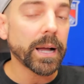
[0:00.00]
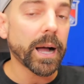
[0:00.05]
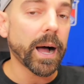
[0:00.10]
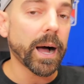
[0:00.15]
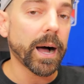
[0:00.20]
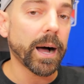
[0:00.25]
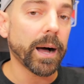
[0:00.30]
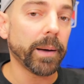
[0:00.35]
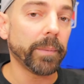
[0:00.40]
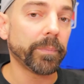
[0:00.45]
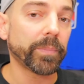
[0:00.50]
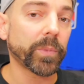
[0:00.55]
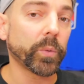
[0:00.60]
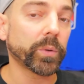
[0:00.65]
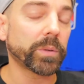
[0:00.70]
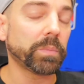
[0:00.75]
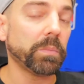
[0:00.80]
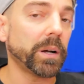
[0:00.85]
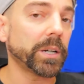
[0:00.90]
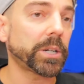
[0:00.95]
um,
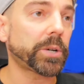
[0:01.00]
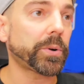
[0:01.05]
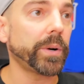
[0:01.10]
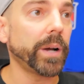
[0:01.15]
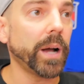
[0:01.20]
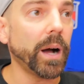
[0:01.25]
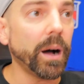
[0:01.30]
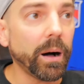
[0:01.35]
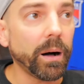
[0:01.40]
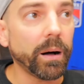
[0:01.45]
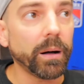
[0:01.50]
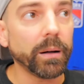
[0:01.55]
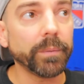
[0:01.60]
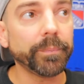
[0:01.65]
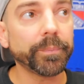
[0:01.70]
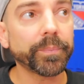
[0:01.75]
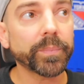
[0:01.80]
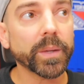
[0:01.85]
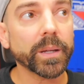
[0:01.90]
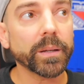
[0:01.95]
with Montreal